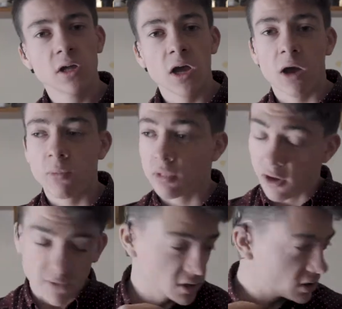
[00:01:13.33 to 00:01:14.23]
I'm
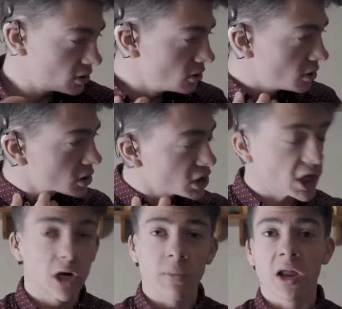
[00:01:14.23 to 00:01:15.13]
loving to
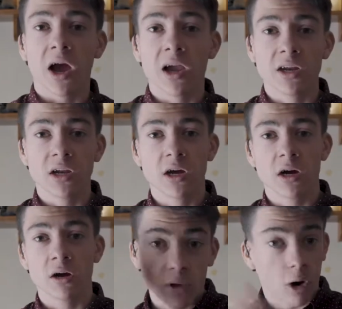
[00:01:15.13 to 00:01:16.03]
share my
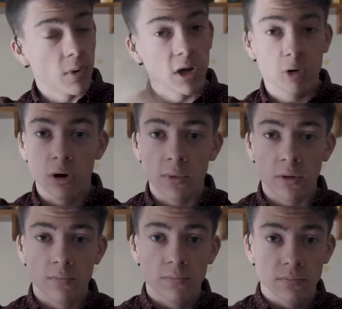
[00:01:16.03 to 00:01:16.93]
idea, all my equipment.